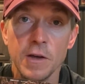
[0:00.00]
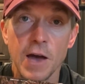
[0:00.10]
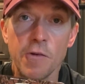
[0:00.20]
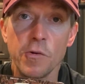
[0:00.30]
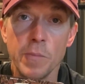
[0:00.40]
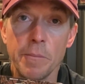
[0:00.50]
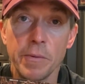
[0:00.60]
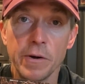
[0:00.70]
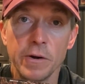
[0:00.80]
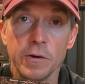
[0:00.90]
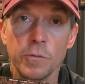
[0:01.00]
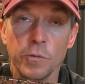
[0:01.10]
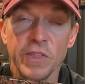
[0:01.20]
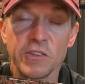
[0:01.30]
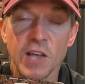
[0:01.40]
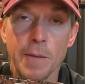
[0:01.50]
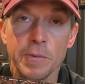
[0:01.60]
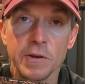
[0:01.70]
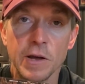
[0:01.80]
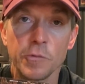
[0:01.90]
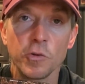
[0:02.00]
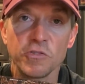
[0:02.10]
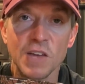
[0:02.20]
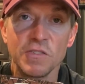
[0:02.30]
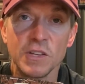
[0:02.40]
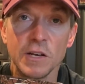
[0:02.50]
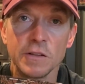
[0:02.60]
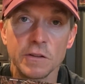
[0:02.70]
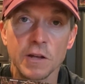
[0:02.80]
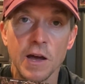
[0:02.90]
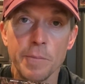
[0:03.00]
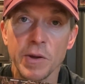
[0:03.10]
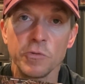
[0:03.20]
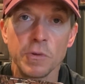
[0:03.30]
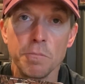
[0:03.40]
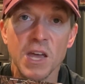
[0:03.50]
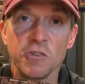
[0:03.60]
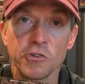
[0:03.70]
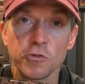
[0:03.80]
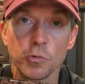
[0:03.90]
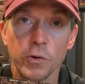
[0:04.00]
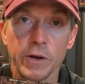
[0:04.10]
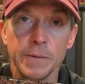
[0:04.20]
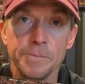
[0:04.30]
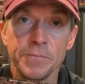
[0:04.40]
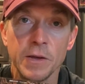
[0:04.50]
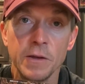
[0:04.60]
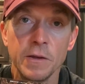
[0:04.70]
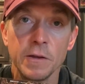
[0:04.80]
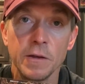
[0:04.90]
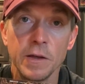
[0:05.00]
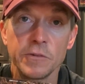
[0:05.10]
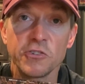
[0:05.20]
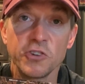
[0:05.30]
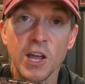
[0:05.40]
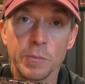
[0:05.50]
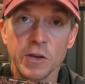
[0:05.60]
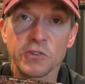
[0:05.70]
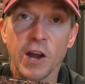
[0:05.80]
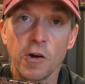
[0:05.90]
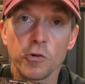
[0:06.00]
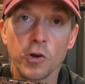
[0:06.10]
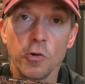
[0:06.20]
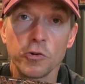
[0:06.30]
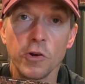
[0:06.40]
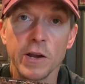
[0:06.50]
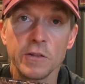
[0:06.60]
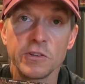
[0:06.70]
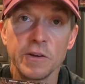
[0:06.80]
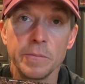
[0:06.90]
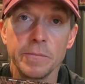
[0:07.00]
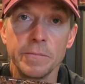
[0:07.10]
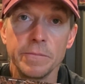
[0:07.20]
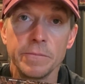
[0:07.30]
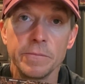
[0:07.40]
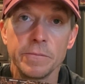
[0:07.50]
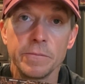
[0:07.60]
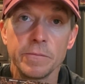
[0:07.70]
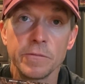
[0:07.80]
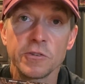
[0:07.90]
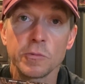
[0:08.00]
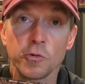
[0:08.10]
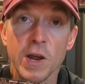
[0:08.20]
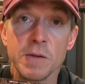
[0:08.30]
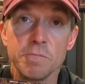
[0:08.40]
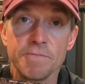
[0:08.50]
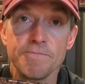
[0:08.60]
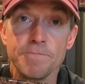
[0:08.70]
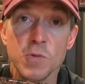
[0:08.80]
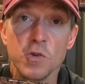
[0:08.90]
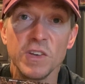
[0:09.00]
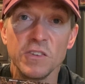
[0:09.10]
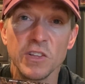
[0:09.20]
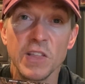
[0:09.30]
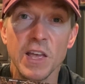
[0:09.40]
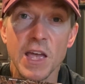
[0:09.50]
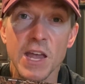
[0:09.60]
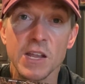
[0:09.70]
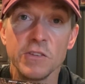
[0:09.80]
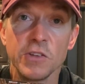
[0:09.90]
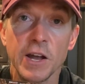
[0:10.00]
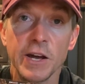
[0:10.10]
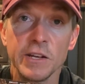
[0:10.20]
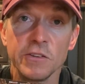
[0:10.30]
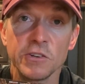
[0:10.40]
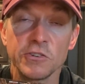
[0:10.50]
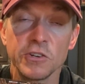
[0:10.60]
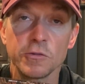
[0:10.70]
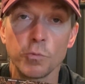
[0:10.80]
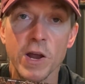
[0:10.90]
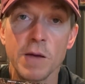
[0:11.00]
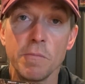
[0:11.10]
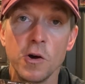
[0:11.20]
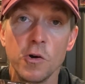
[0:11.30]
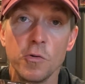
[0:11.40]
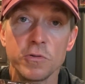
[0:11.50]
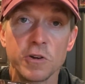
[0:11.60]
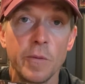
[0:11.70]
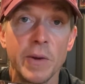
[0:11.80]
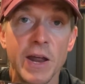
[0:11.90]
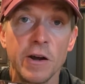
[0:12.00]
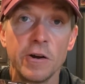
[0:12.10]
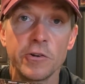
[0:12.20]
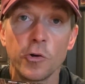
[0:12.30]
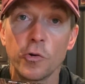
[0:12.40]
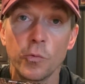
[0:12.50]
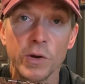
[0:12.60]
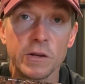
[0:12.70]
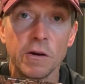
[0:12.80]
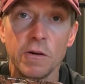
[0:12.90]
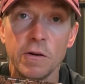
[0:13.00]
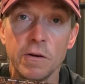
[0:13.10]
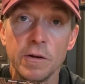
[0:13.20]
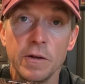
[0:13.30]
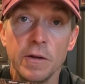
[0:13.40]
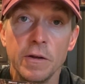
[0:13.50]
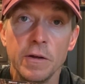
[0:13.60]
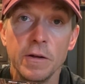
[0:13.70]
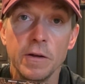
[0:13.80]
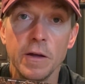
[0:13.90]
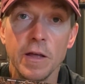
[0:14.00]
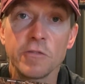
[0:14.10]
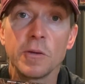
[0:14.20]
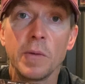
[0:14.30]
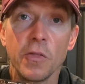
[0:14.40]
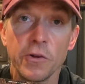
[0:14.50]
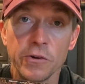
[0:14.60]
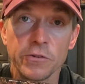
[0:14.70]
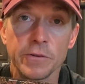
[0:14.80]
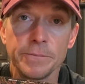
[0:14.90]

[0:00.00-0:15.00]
I remember when this happened. I was only 17 at the time, but it was a major story. It's a shame because Carolco created some great movies in the 80s and 90s, such as Rambo, Terminator, Total Recall, and some others.